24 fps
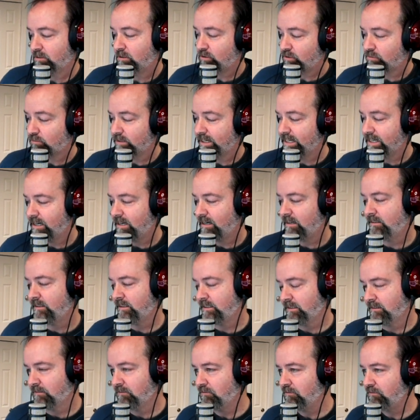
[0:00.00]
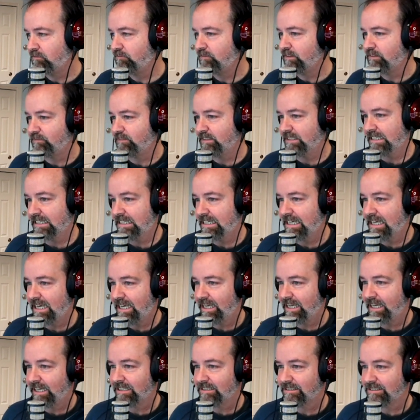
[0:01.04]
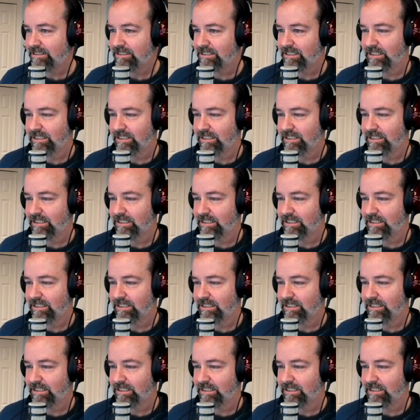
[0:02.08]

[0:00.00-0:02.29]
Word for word: 358.